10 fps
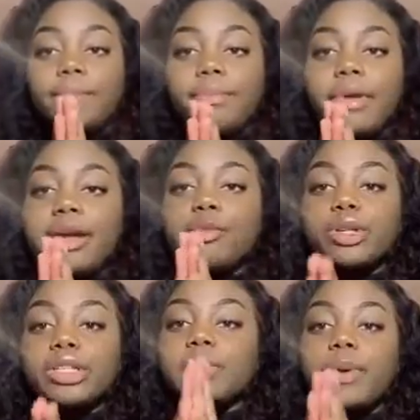it
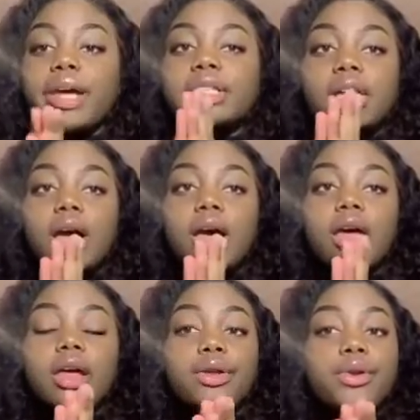really depends
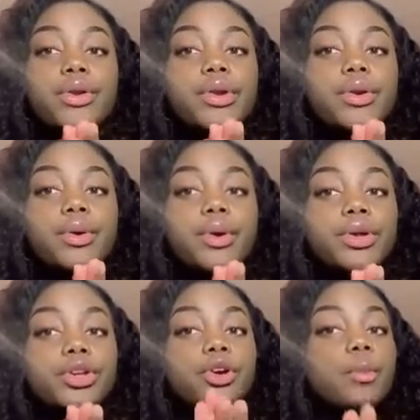on
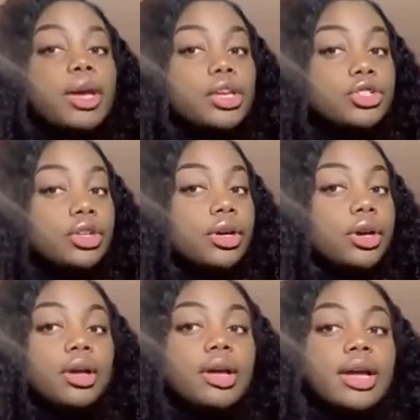your major
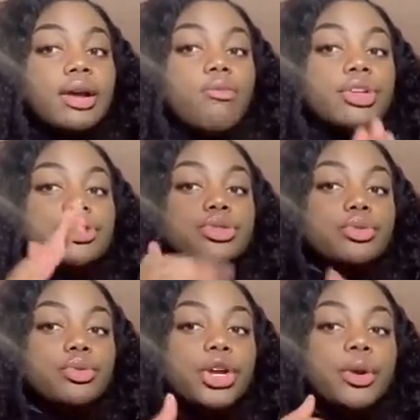and what
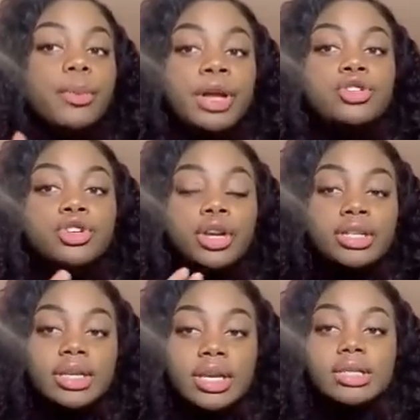school your major is
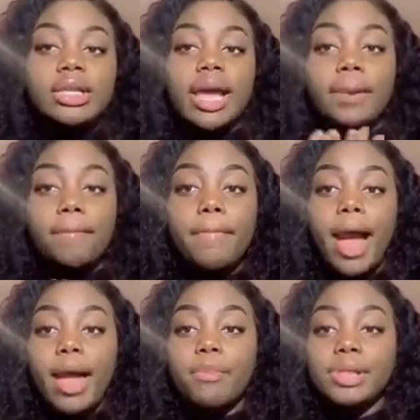in. Like,
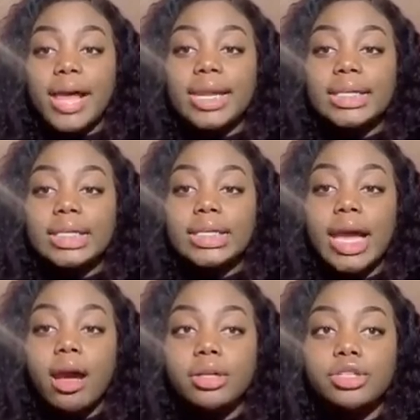I applied as a
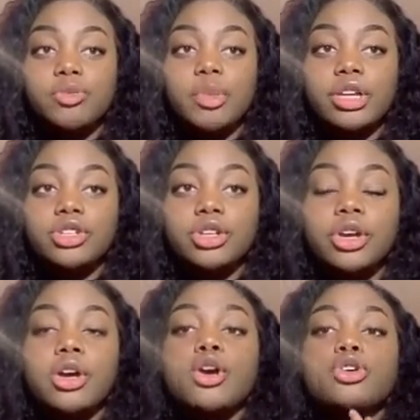psychology major,
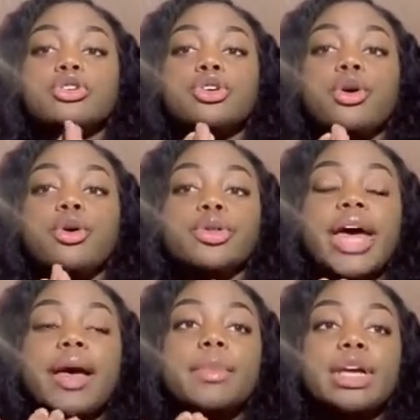so
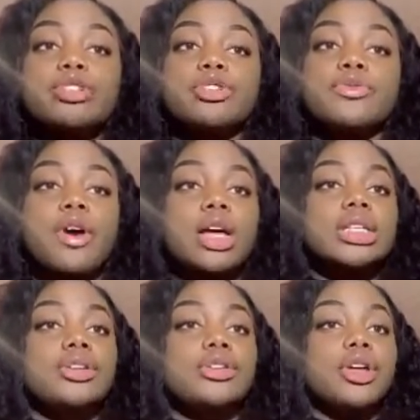that major falls
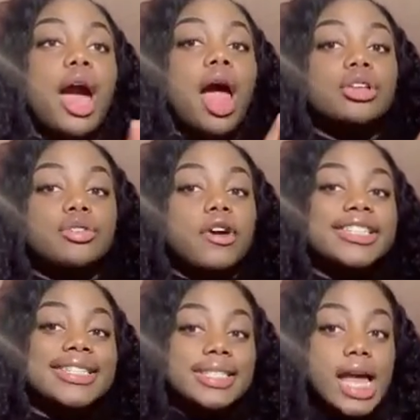under the College of Arts
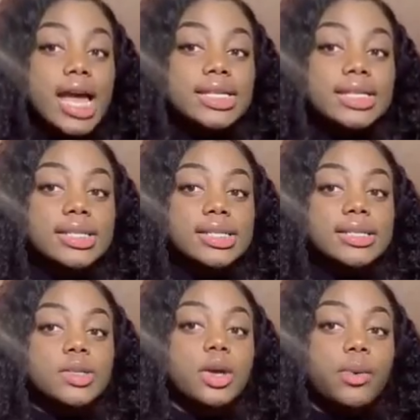and Sciences.
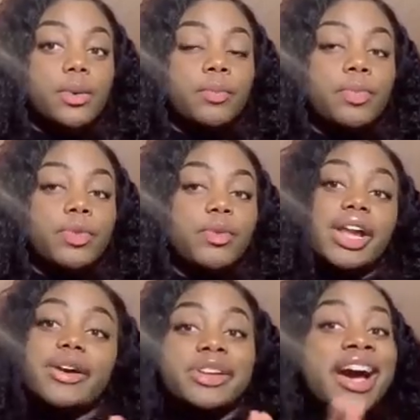So when I
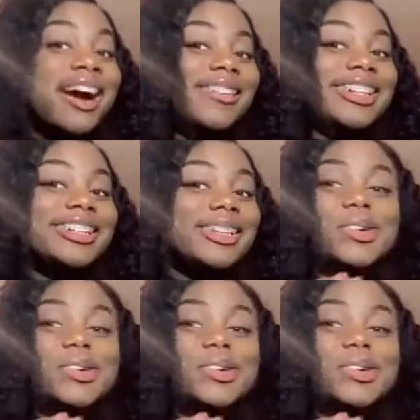go to Howard,